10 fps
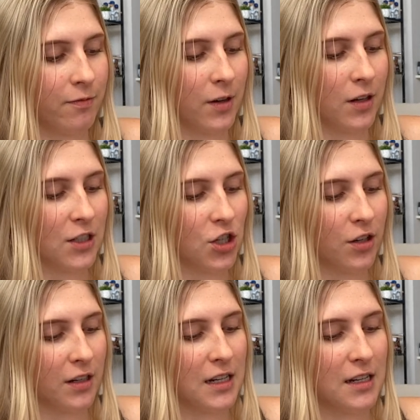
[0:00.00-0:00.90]
for
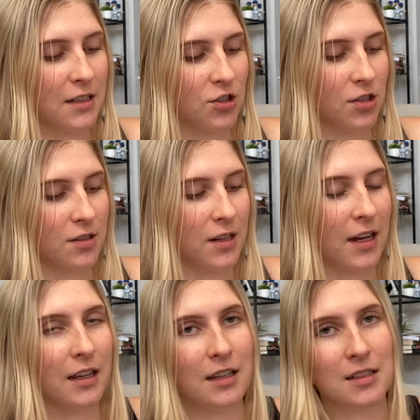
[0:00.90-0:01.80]
eternity is just,
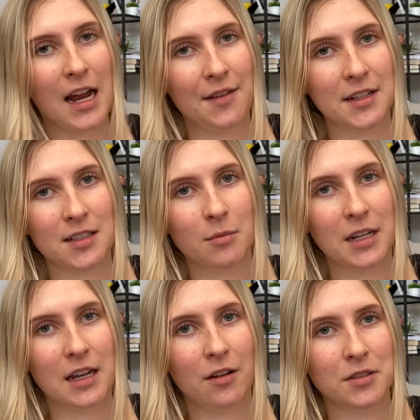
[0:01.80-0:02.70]
like, is having
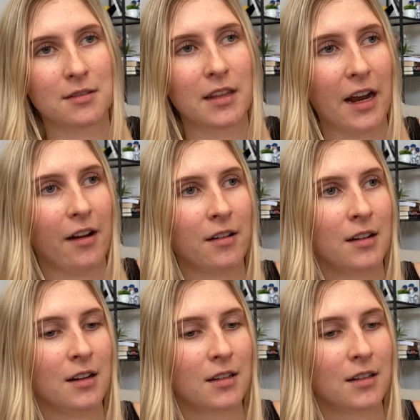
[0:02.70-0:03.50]
somebody else there.